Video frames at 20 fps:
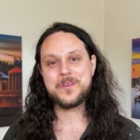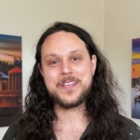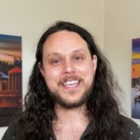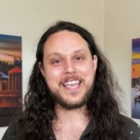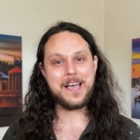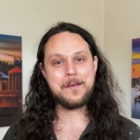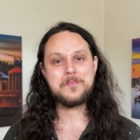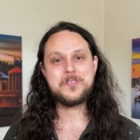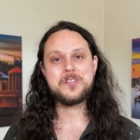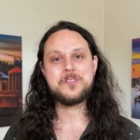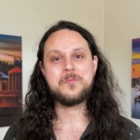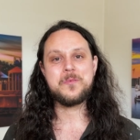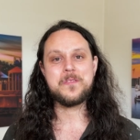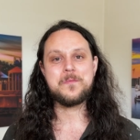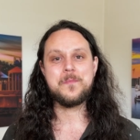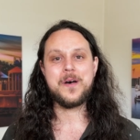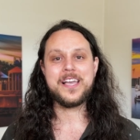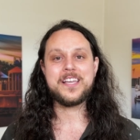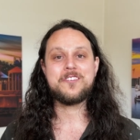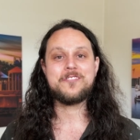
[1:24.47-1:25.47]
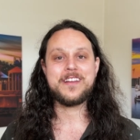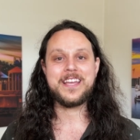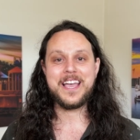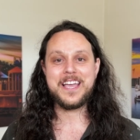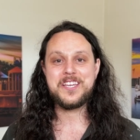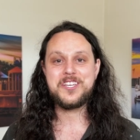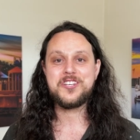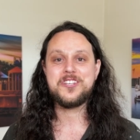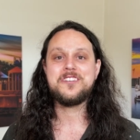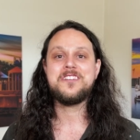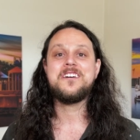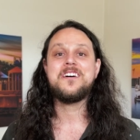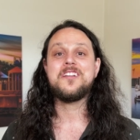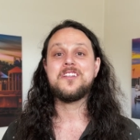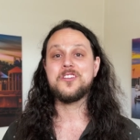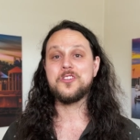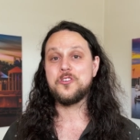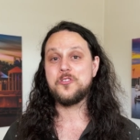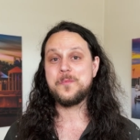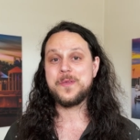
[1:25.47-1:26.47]
were captured with my creation,
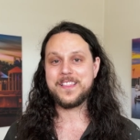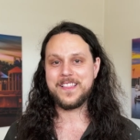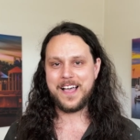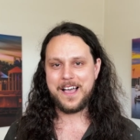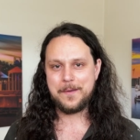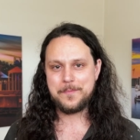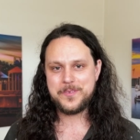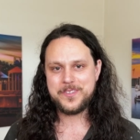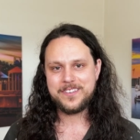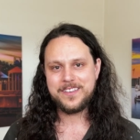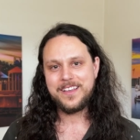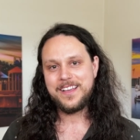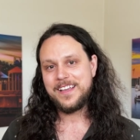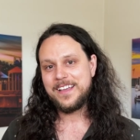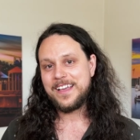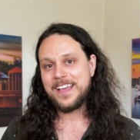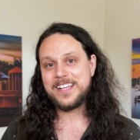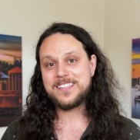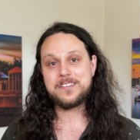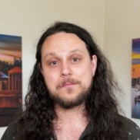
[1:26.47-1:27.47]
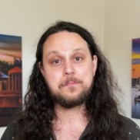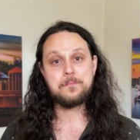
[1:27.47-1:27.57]
LumiLapse. It's a